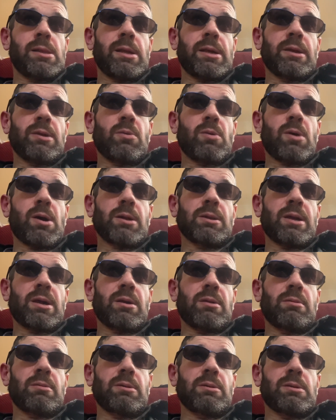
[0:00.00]
you walk
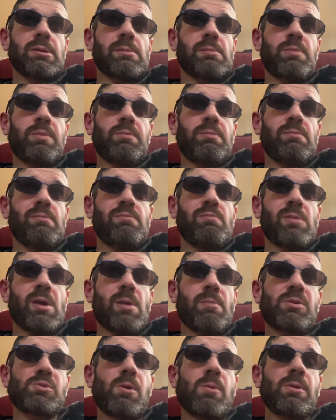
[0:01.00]
down,
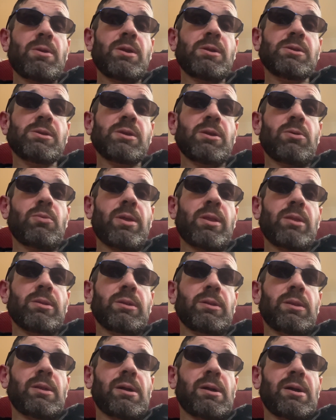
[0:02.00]
smoking is still well and
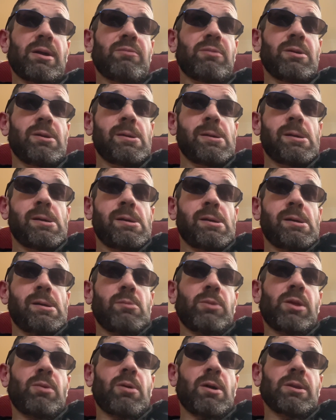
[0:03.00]
alive.
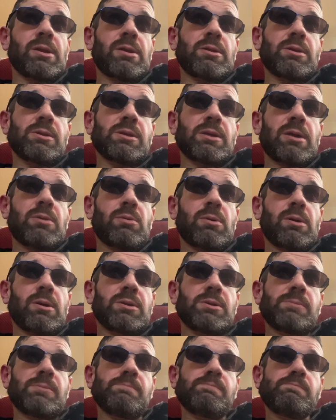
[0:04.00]
When you walk down the
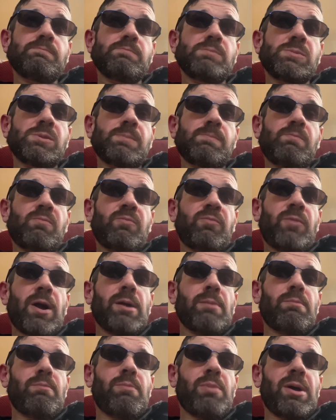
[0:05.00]
sidewalks,
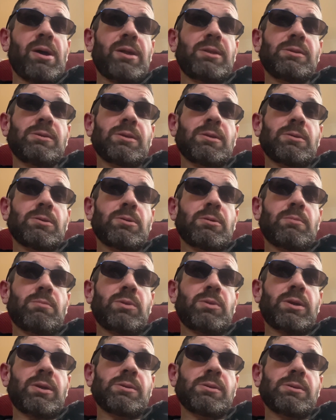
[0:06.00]
fucking butts at certain
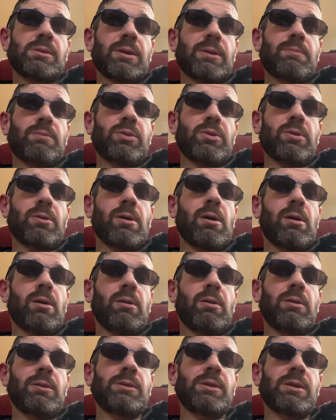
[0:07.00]
places, but they're
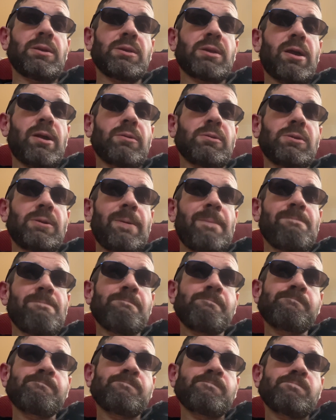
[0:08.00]
all discounts.
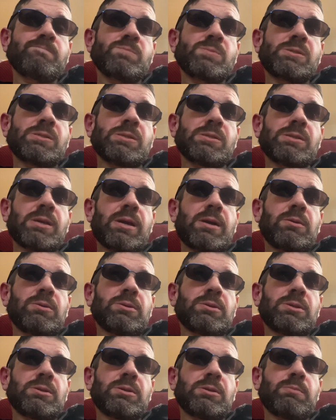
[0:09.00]

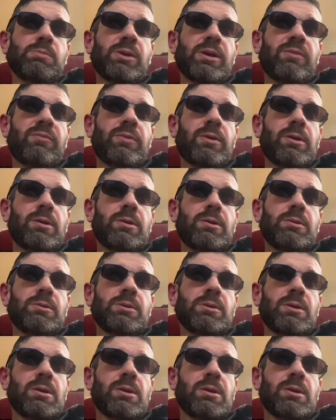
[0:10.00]
Discounts, Playfairs.